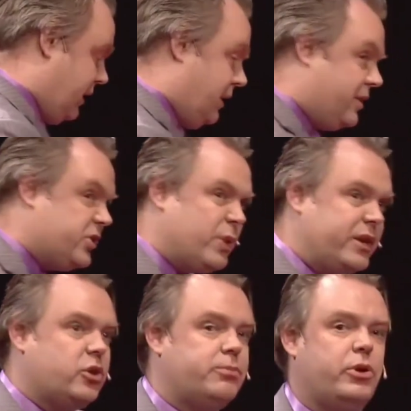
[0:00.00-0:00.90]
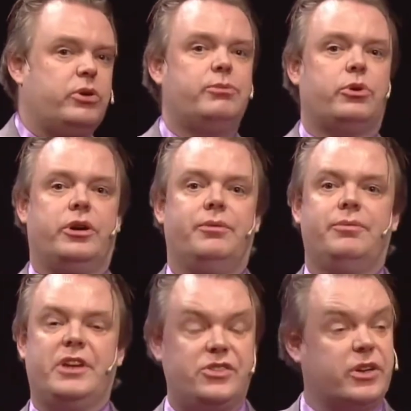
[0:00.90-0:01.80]
There's one component more
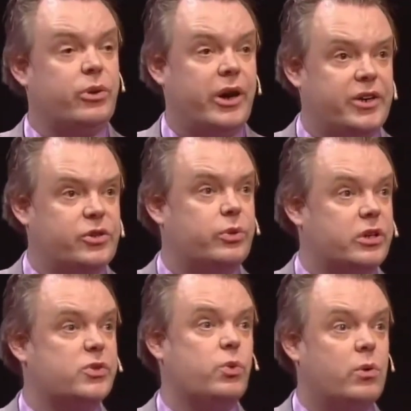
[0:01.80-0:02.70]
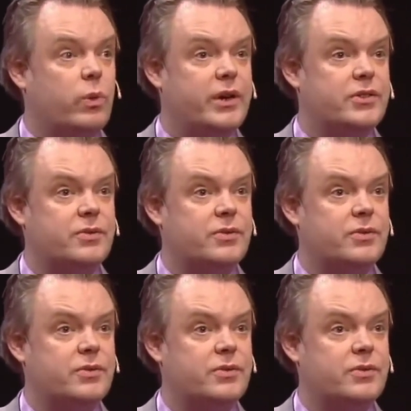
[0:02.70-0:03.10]
that's required to work Swarmwise: